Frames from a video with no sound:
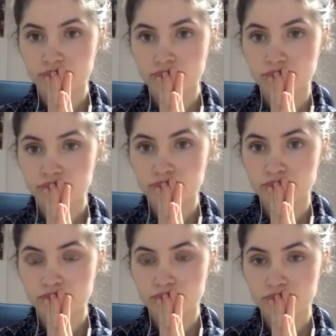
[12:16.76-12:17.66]

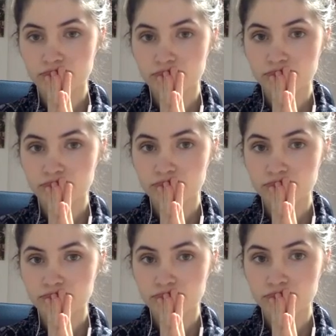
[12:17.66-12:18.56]

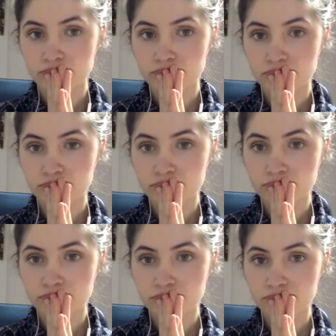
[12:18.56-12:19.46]

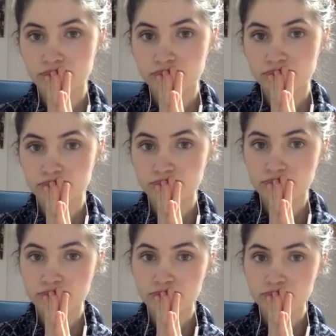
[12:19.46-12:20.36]

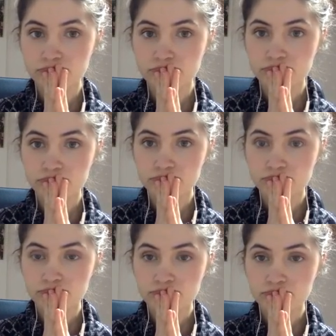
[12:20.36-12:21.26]
The person shown says nothing.